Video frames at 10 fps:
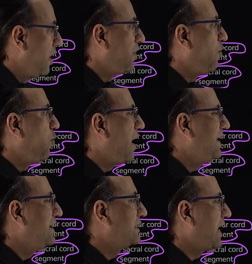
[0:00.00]
Now, why
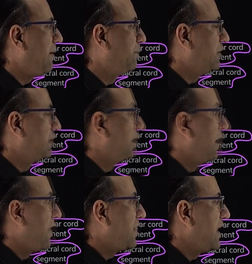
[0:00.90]
this happens
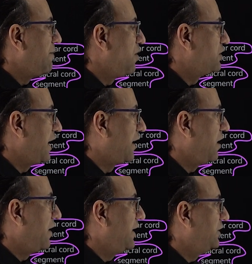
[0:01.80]
in the
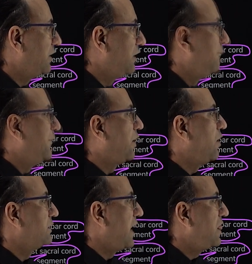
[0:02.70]
lumbosacral region?
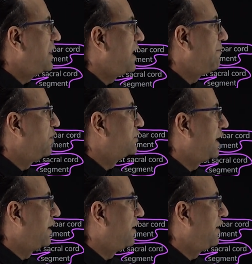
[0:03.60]
Because in the
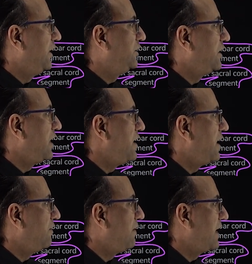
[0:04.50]
lumbosacral region, the
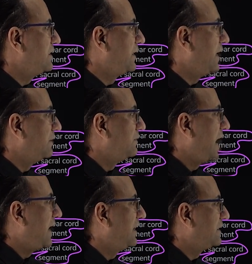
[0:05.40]
nerve exiting
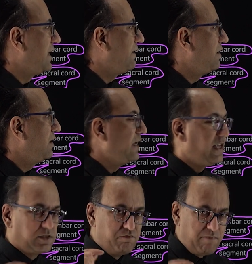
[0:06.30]
at this level
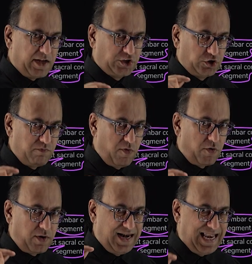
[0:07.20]
is much
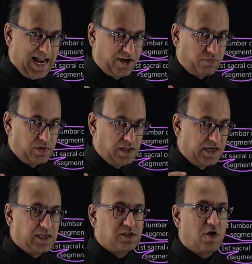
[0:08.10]
more lateral.
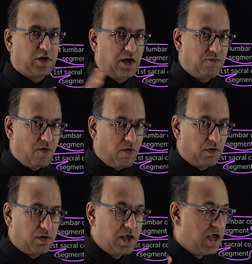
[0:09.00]
It is not
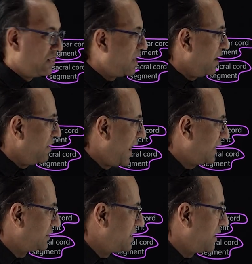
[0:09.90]
involved. The
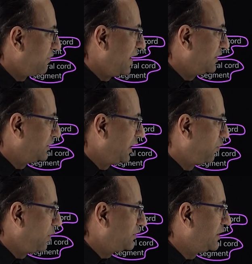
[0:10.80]
next nerve in
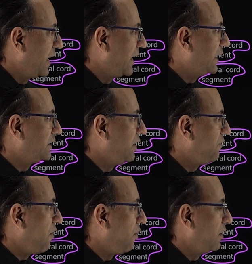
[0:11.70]
sequence gets
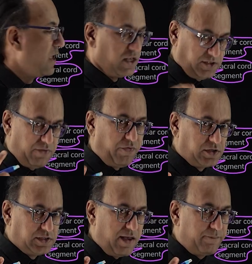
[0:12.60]
involved. Say, for
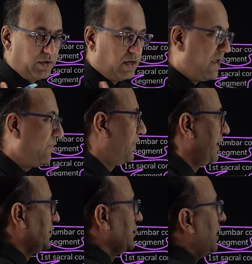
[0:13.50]
example, if it
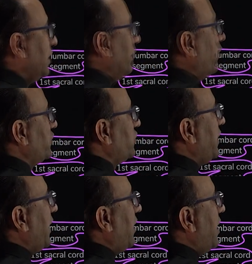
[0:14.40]
is a
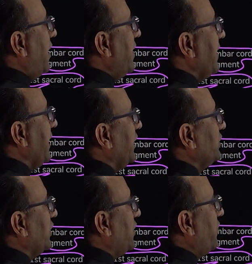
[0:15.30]
posterolateral
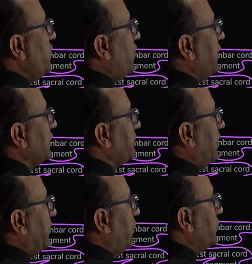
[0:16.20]
herniation of nucleus
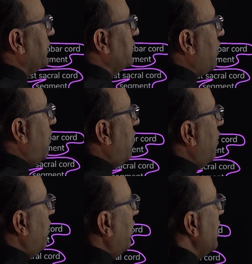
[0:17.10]
pulposus
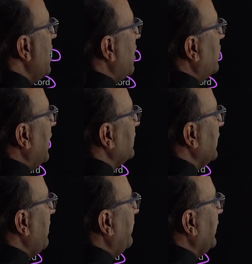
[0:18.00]
or the
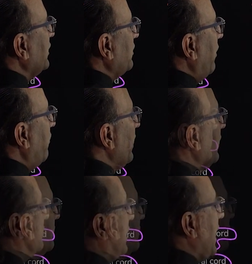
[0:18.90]
slip disc
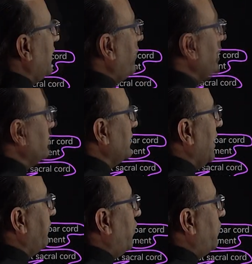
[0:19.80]
between L3,
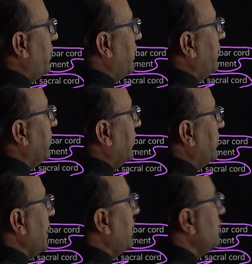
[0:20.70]
L4 vertebra,
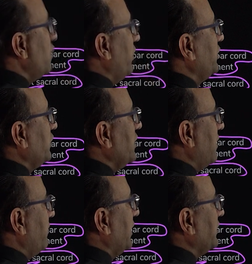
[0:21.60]
then which
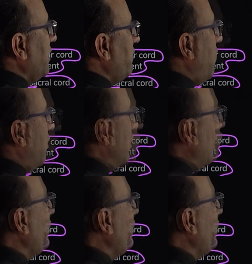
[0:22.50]
nerve gets involved?